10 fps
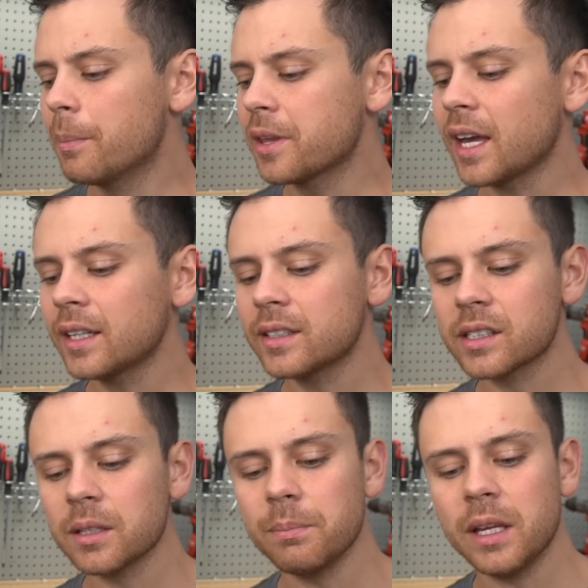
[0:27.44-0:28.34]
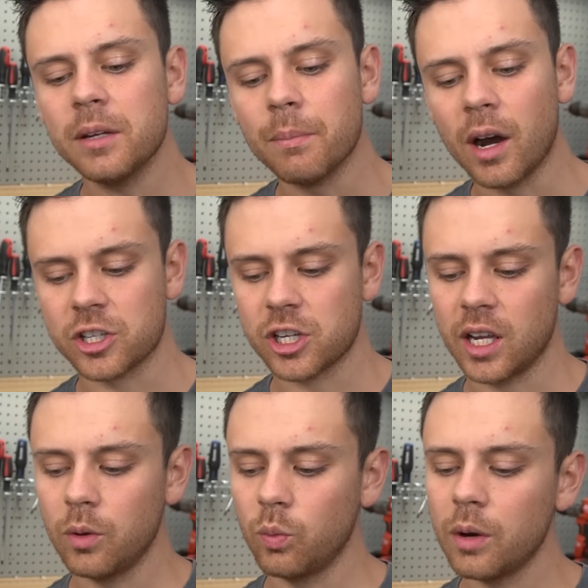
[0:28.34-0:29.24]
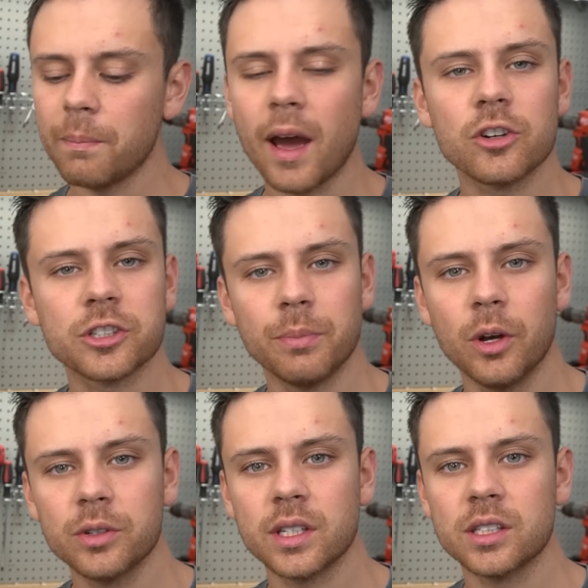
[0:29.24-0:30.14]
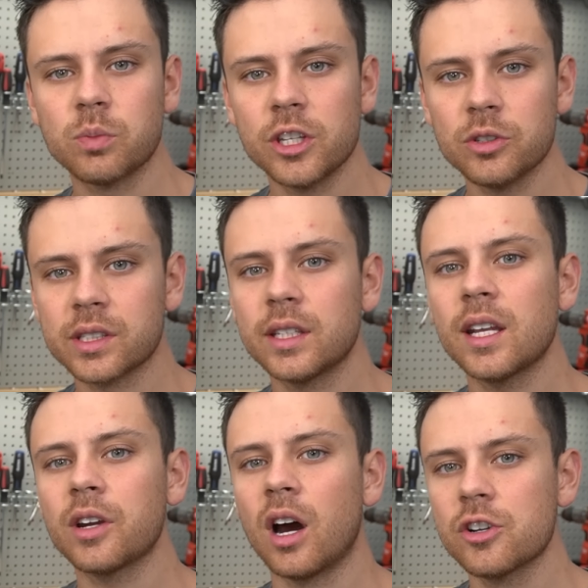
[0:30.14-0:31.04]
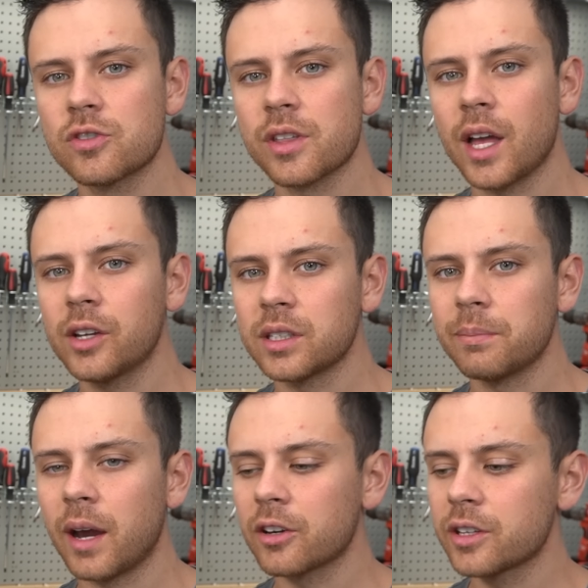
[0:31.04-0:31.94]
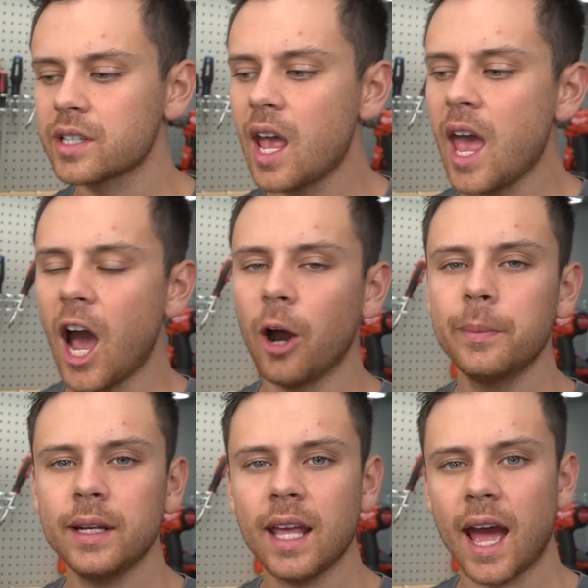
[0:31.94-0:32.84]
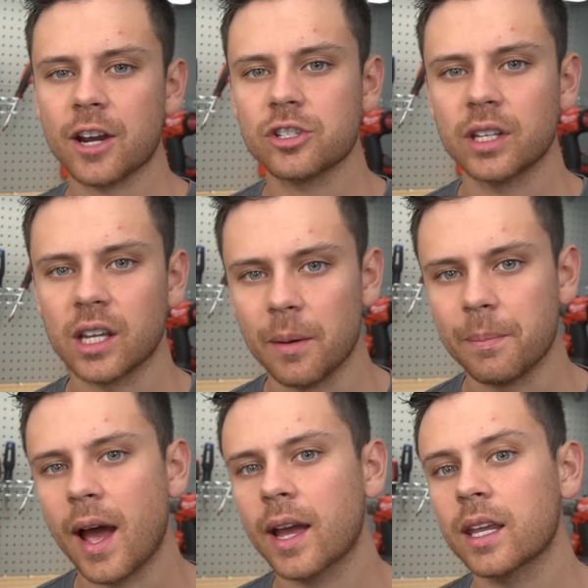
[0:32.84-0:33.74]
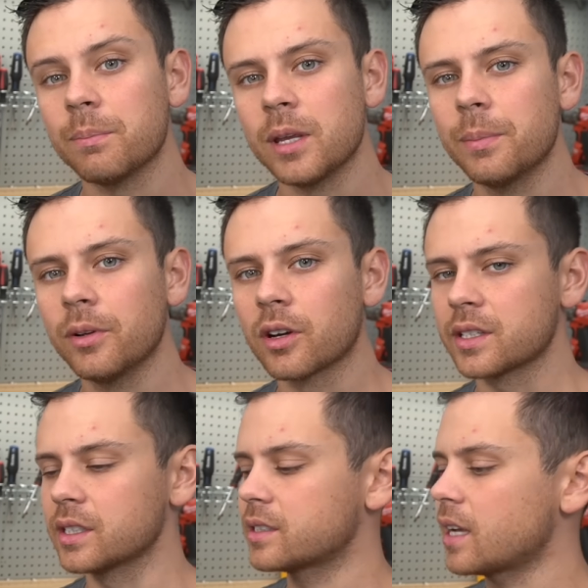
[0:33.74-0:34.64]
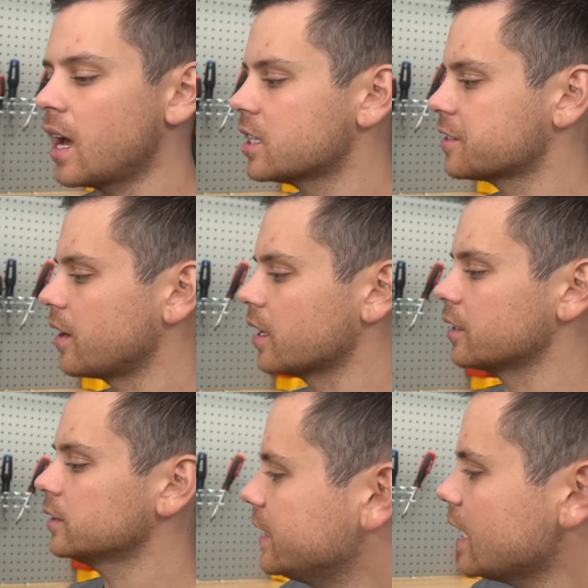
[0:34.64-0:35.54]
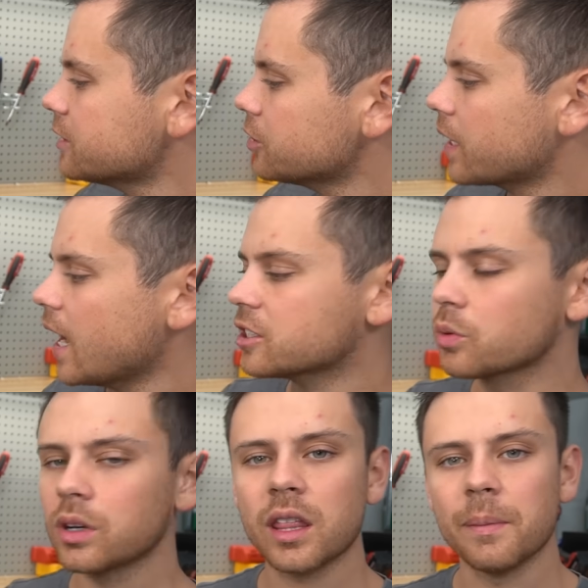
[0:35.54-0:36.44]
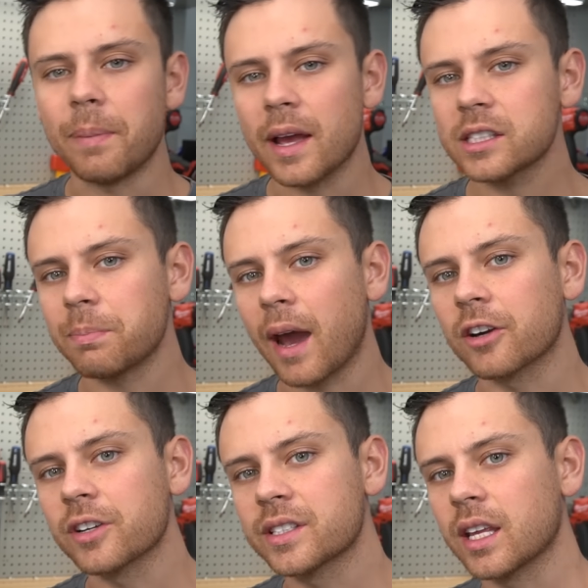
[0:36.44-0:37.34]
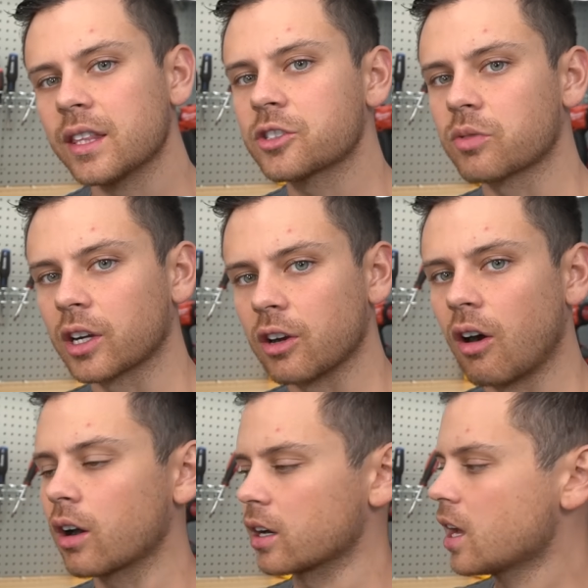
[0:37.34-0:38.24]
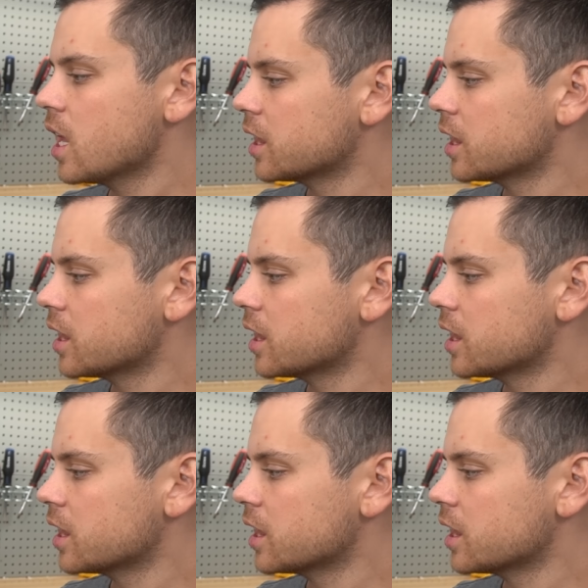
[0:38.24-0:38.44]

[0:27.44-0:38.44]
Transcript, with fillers: but that doesn't mean much. It, what matters most is when you send out 100,000 batteries, how many actually come back and people are dissatisfied. And the SOK is one of the best batteries in this regard.